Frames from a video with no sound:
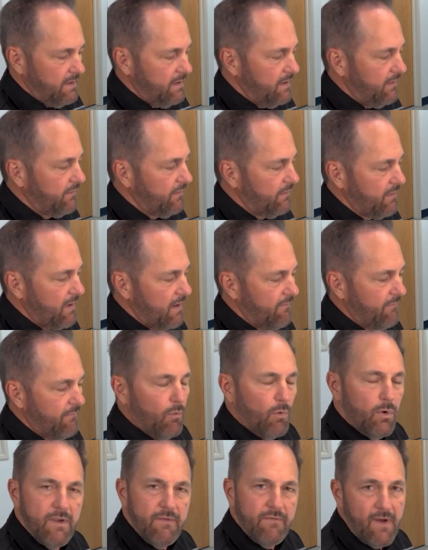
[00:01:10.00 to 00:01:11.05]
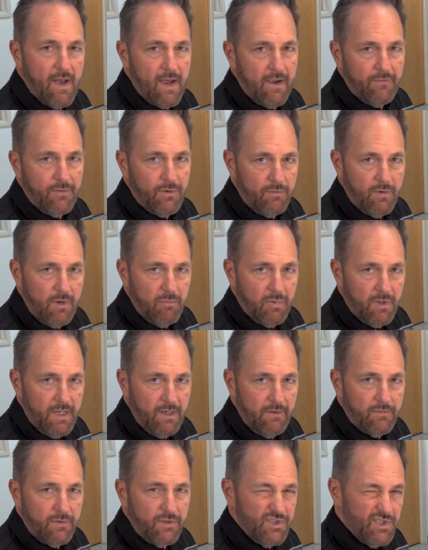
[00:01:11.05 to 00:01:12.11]
This is a 45-degree
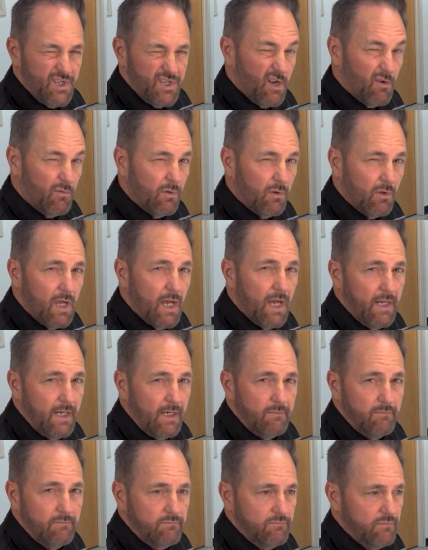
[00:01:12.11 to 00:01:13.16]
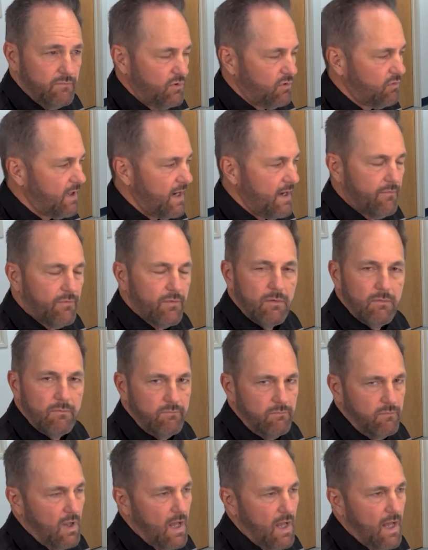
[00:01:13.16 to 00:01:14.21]
blade for general cutting. Great for
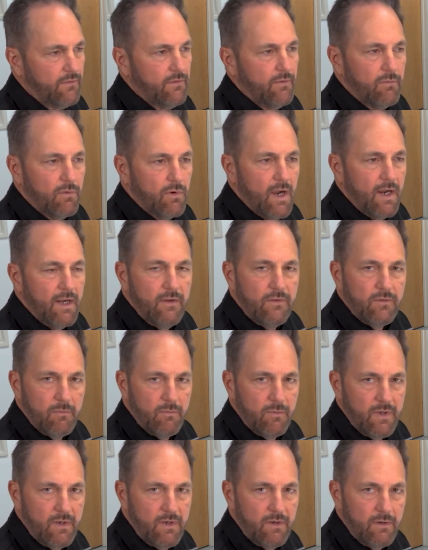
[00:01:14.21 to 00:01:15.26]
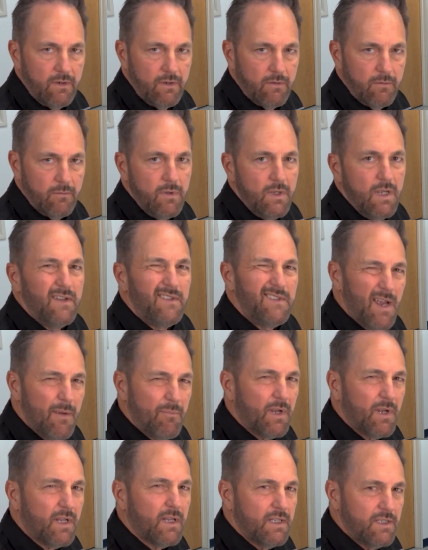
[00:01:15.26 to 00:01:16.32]
lots of varieties of material,
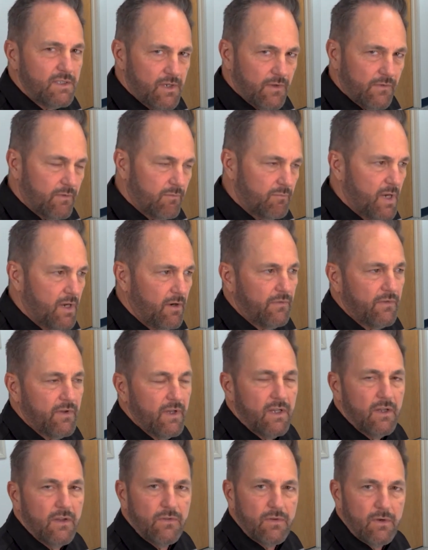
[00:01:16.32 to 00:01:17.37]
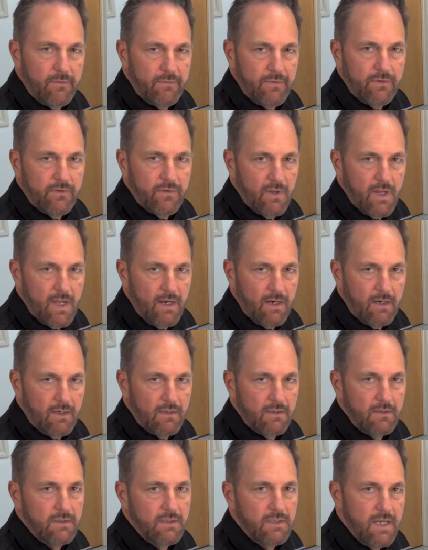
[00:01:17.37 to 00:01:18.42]
typically just piercing the surface layer,
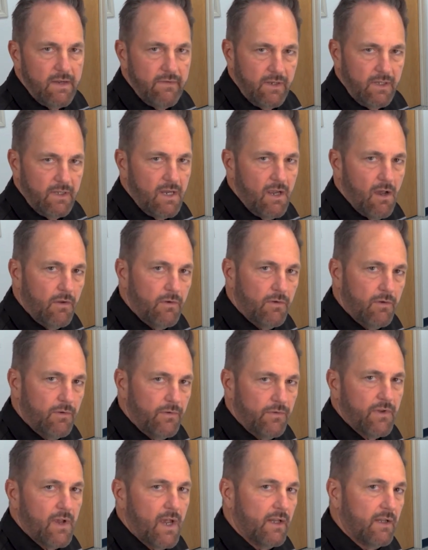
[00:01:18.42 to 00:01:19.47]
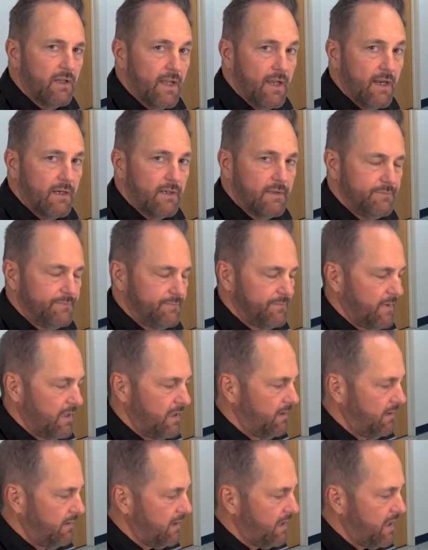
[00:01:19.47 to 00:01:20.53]
leaving the underside layer,
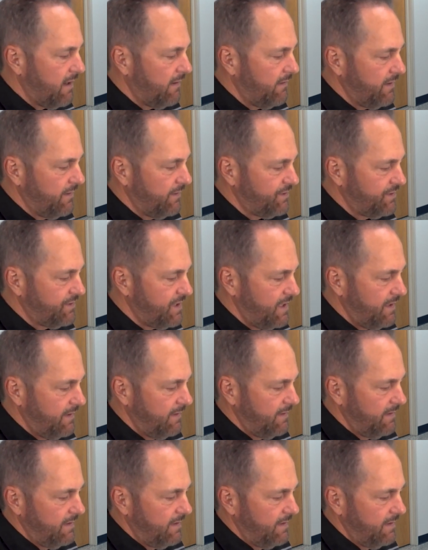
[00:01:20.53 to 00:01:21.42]
the carrier sheet.